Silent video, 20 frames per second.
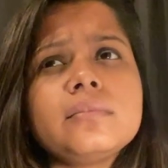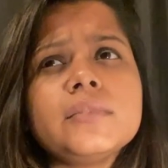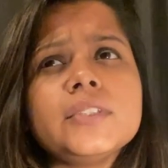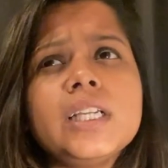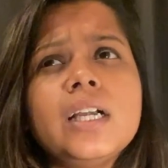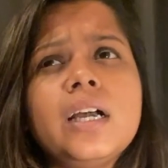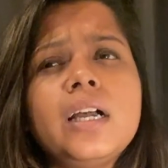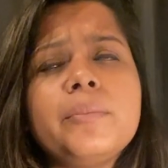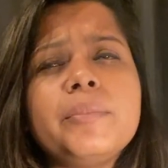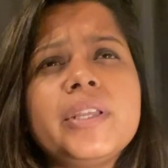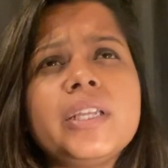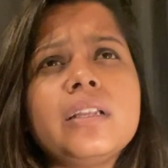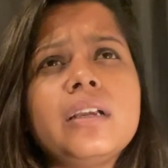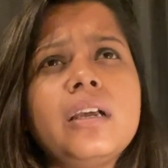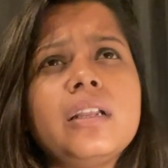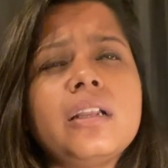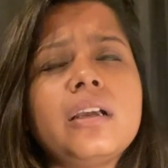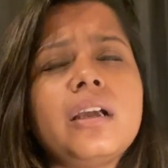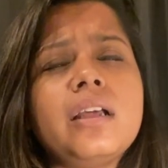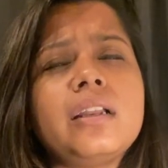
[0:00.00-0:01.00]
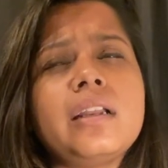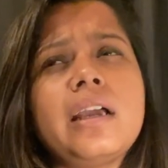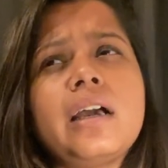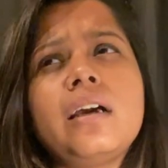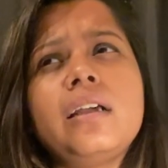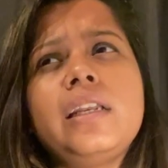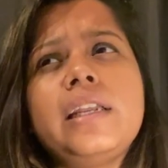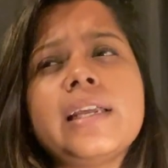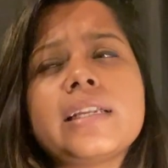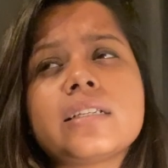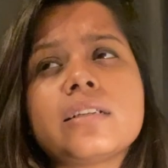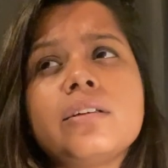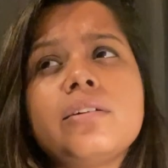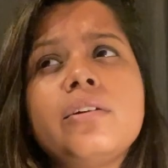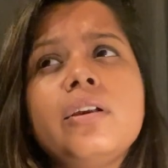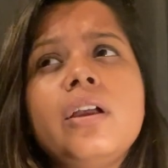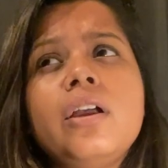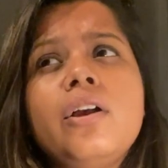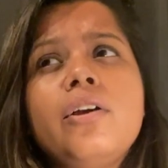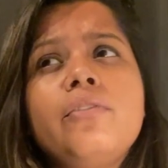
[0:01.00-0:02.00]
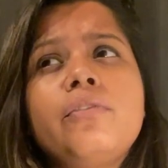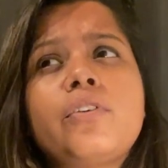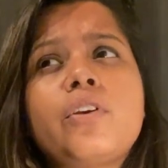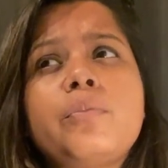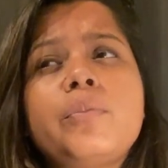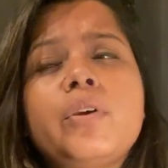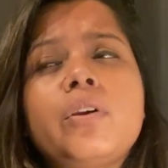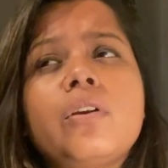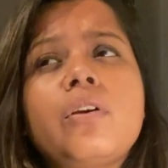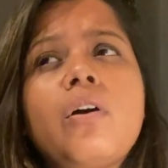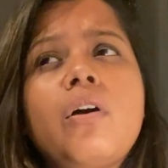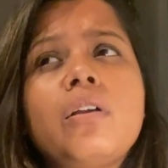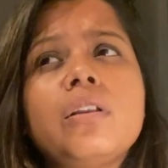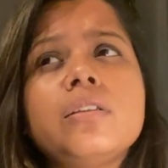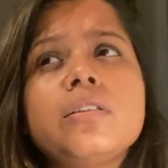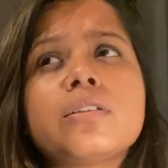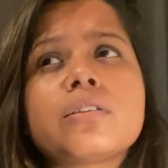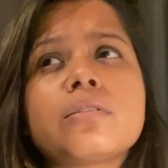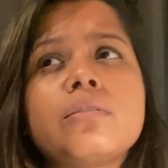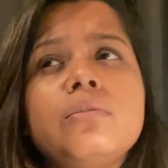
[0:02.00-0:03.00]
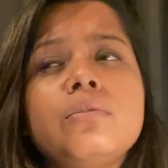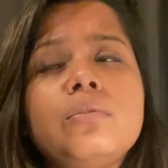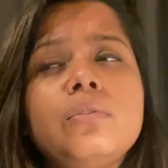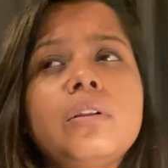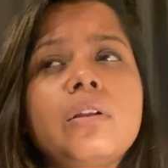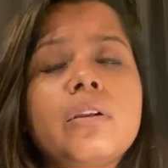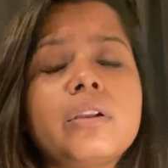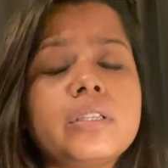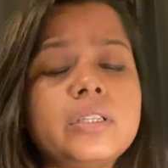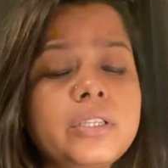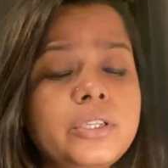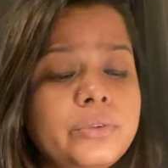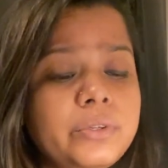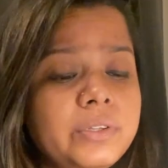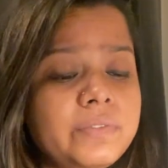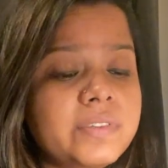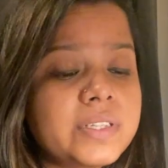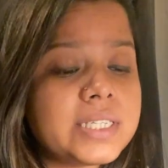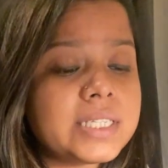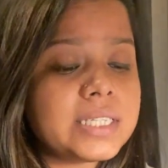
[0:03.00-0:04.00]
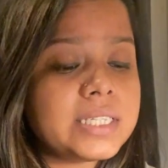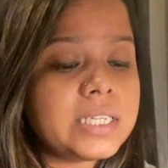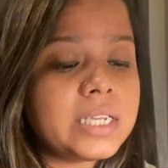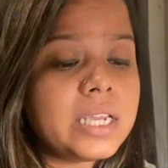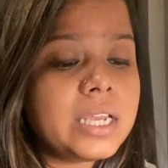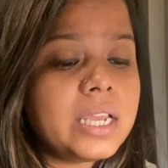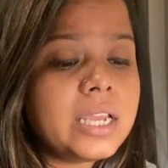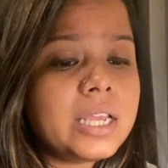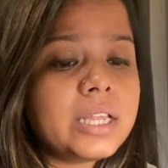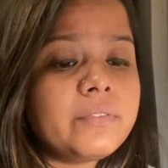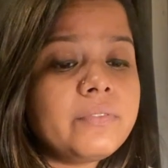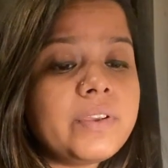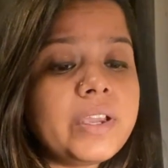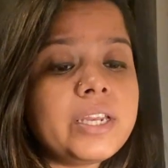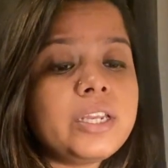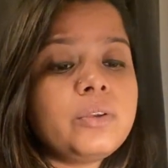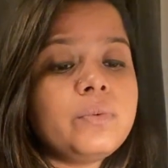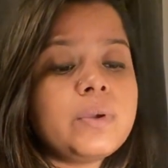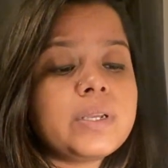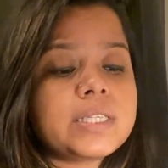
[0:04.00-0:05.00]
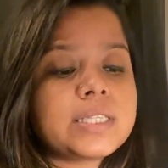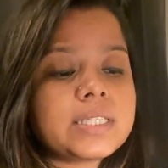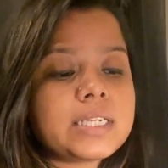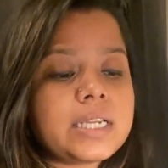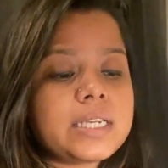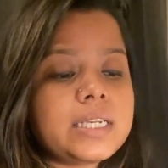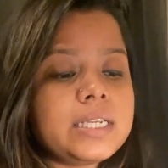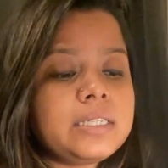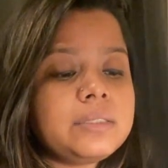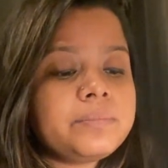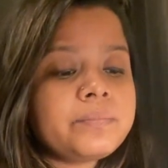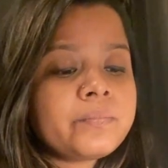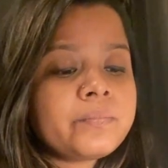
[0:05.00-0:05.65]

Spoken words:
I mean, a letter from your college, school, or the university where you are studying,